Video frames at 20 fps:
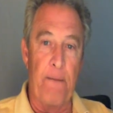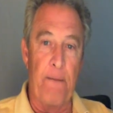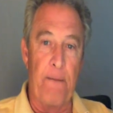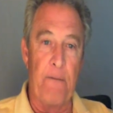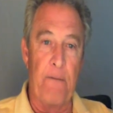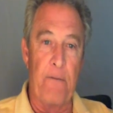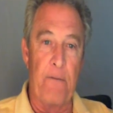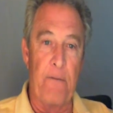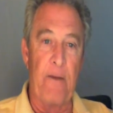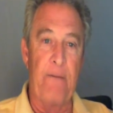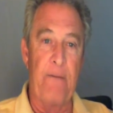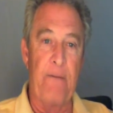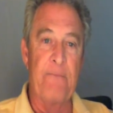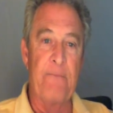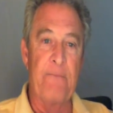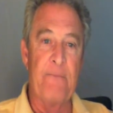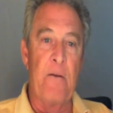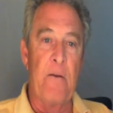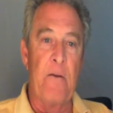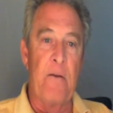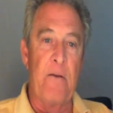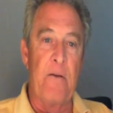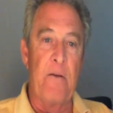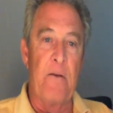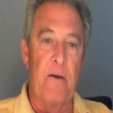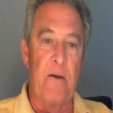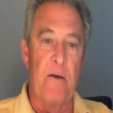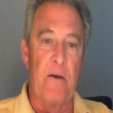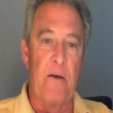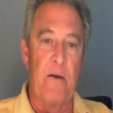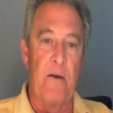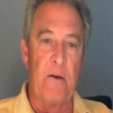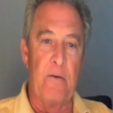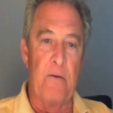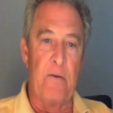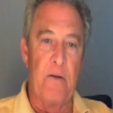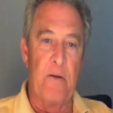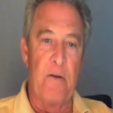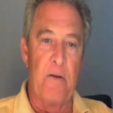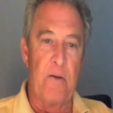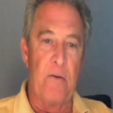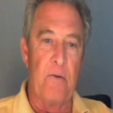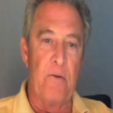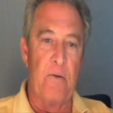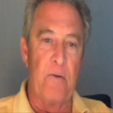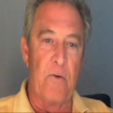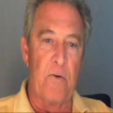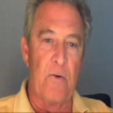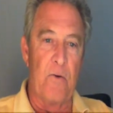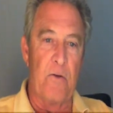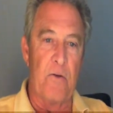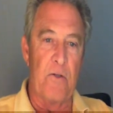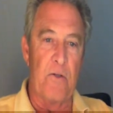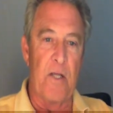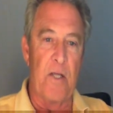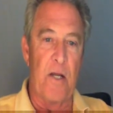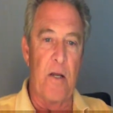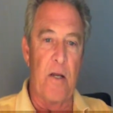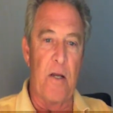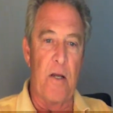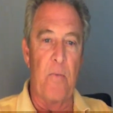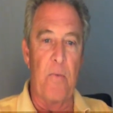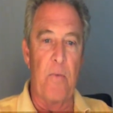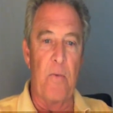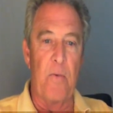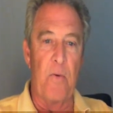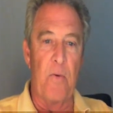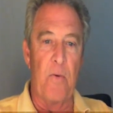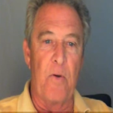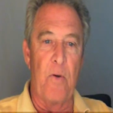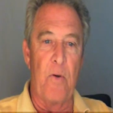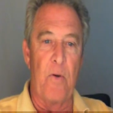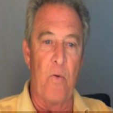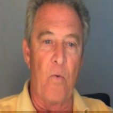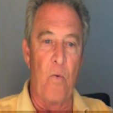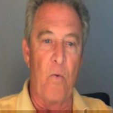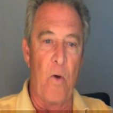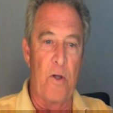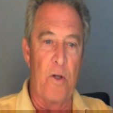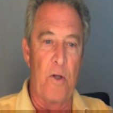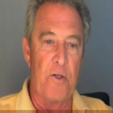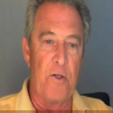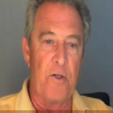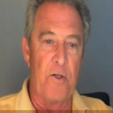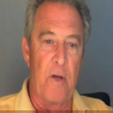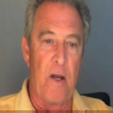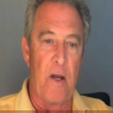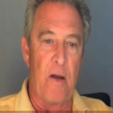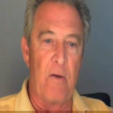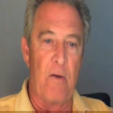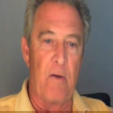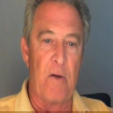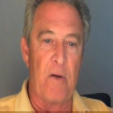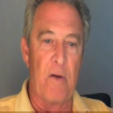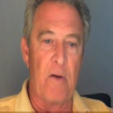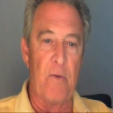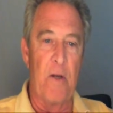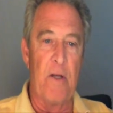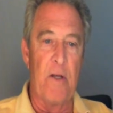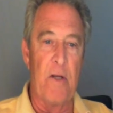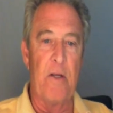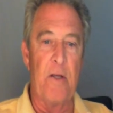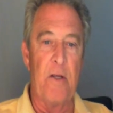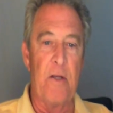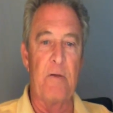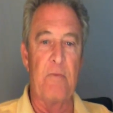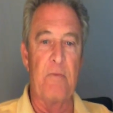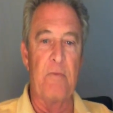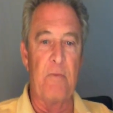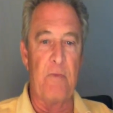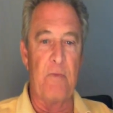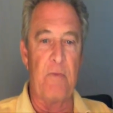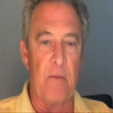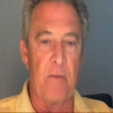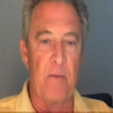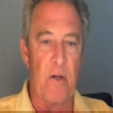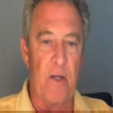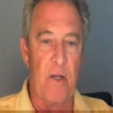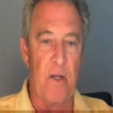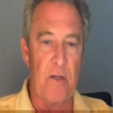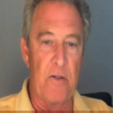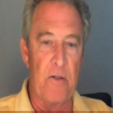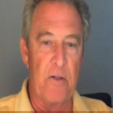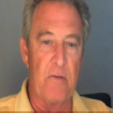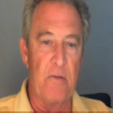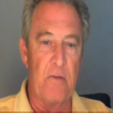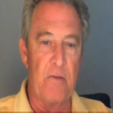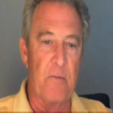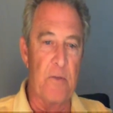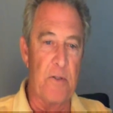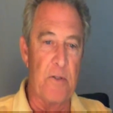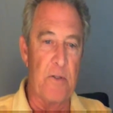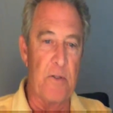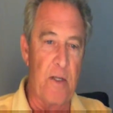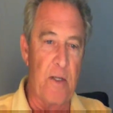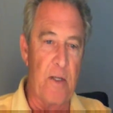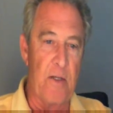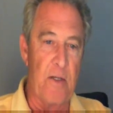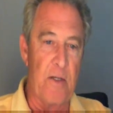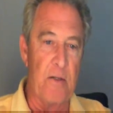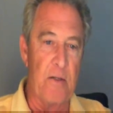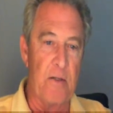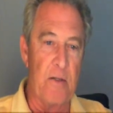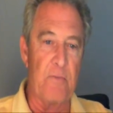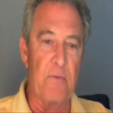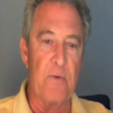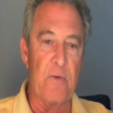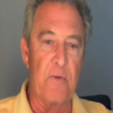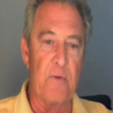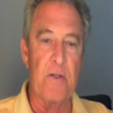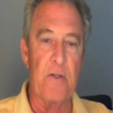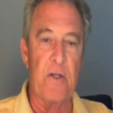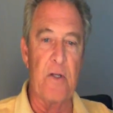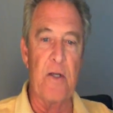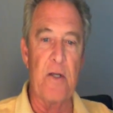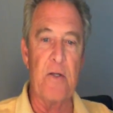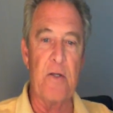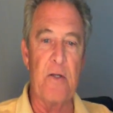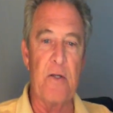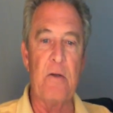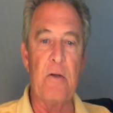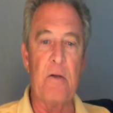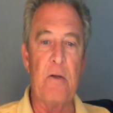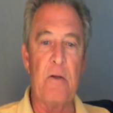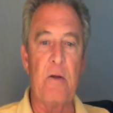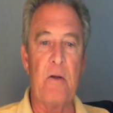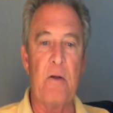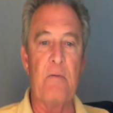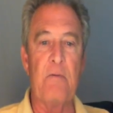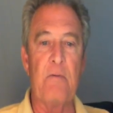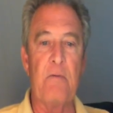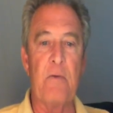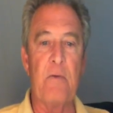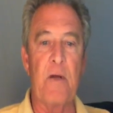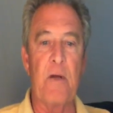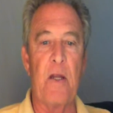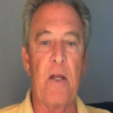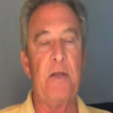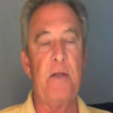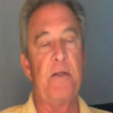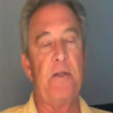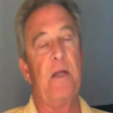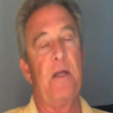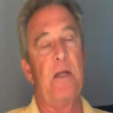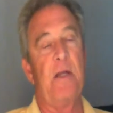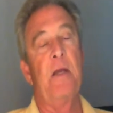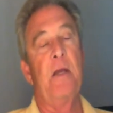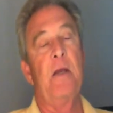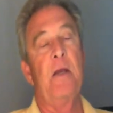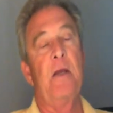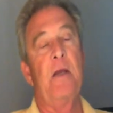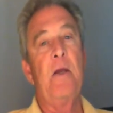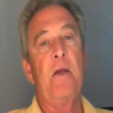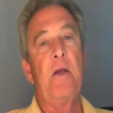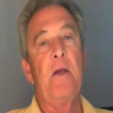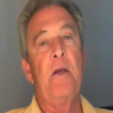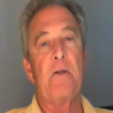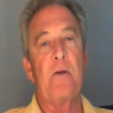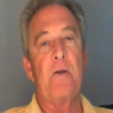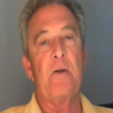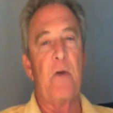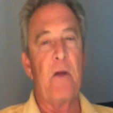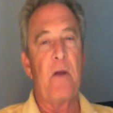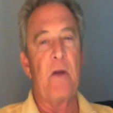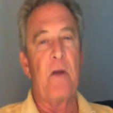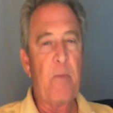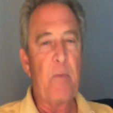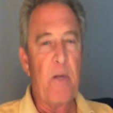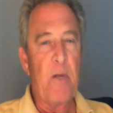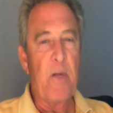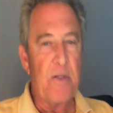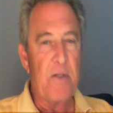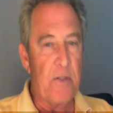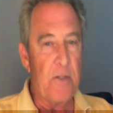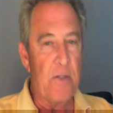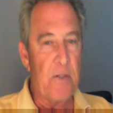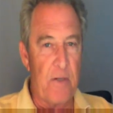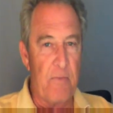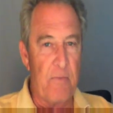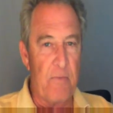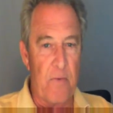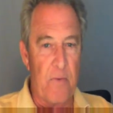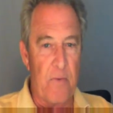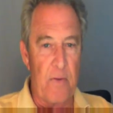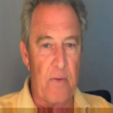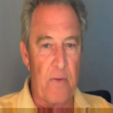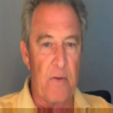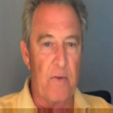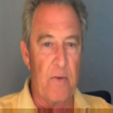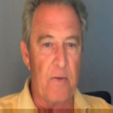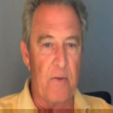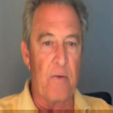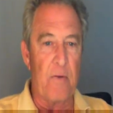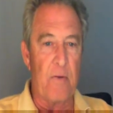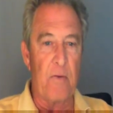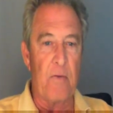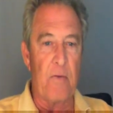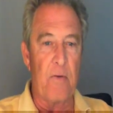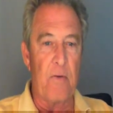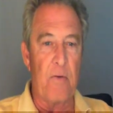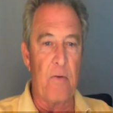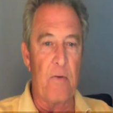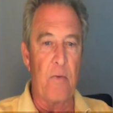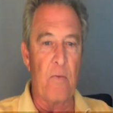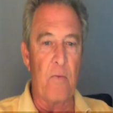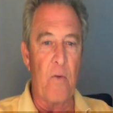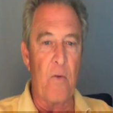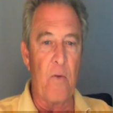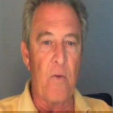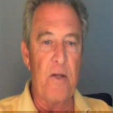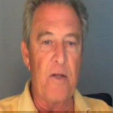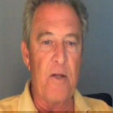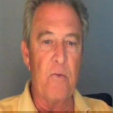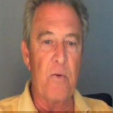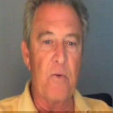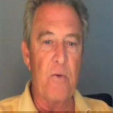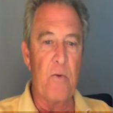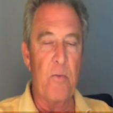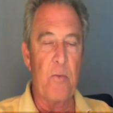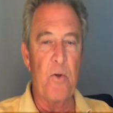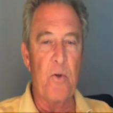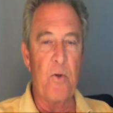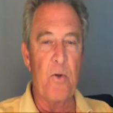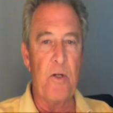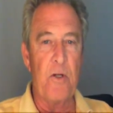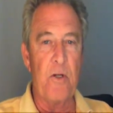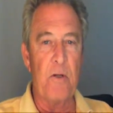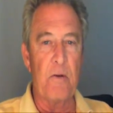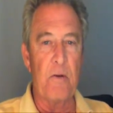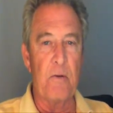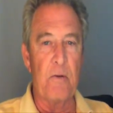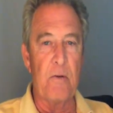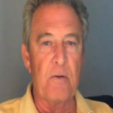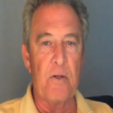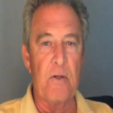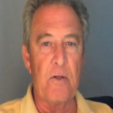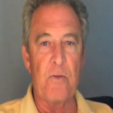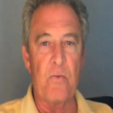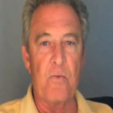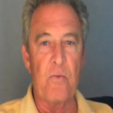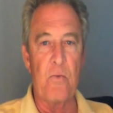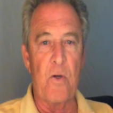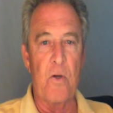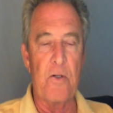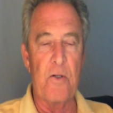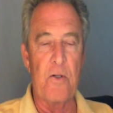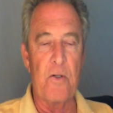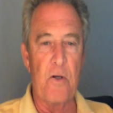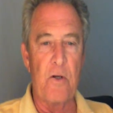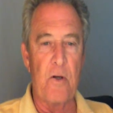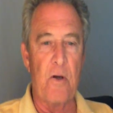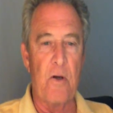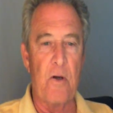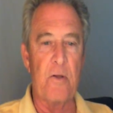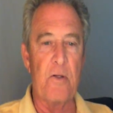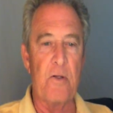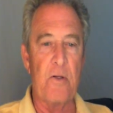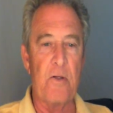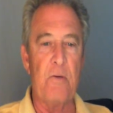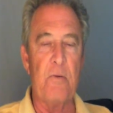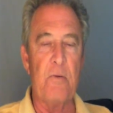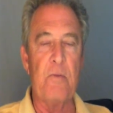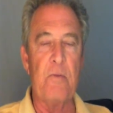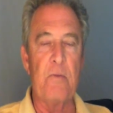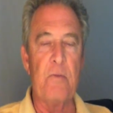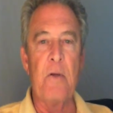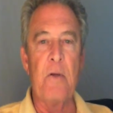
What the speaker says: Okay, now under here you're going to set up what your hourly rate is for fabrication, for miscellaneous, for installation, and for glazing. So every place is different, and your rate you want to put in here is what it's going to cost you